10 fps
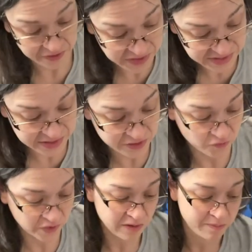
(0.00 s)
This is a
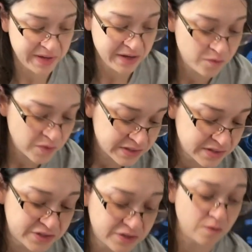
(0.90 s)
real big one,
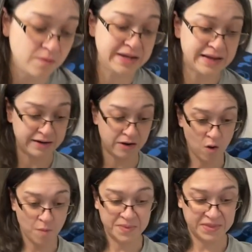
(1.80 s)
so we gotta
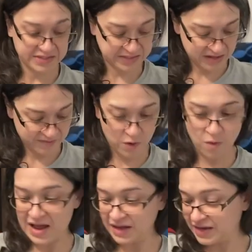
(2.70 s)
open this up
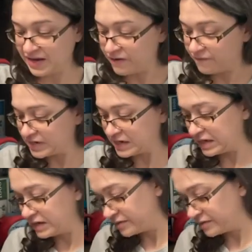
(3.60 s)
quite carefully.